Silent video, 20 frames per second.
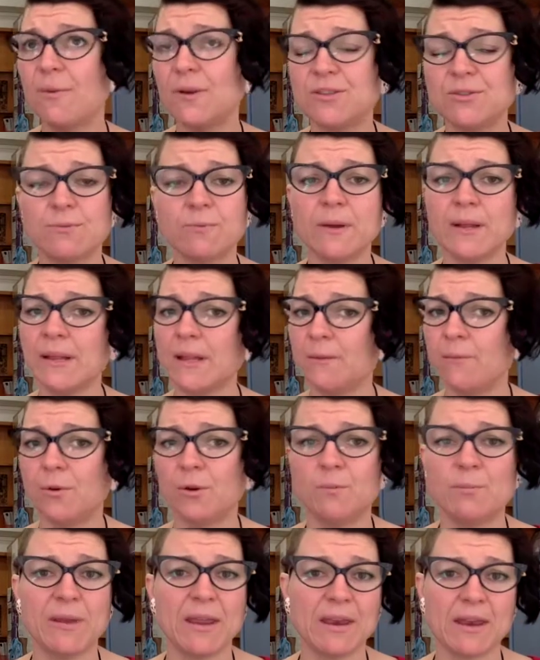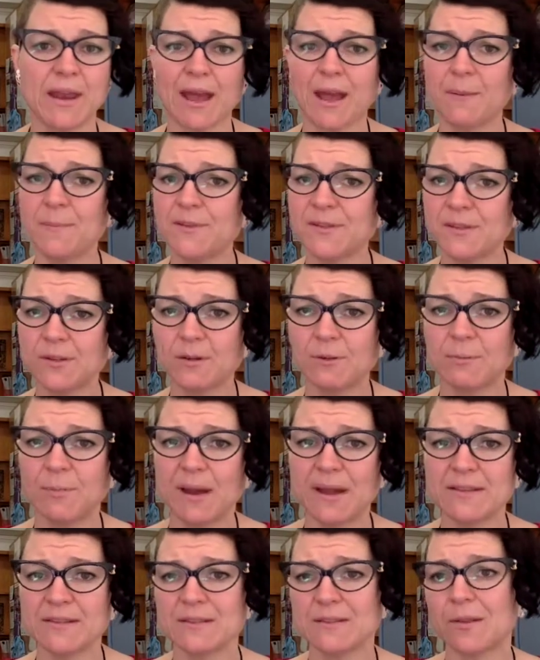which really would be an absolute
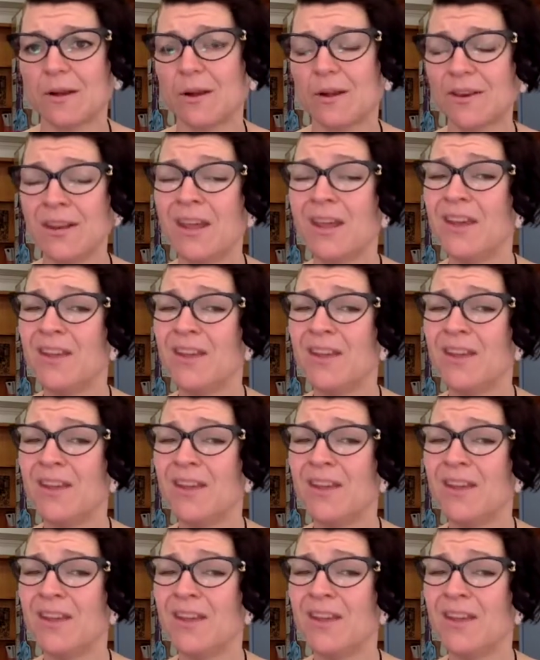baseline,